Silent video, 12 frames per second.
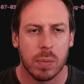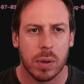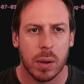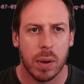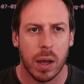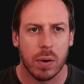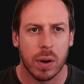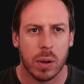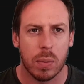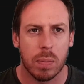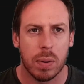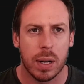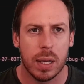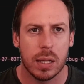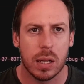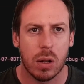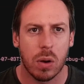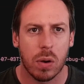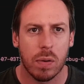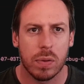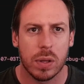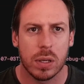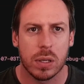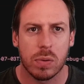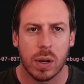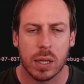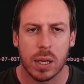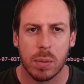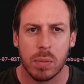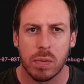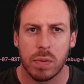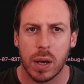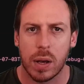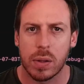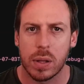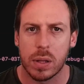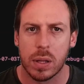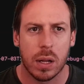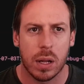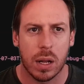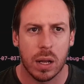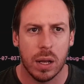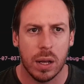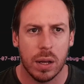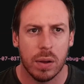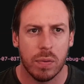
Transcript: NPM error complete. Log of this run can be found in no.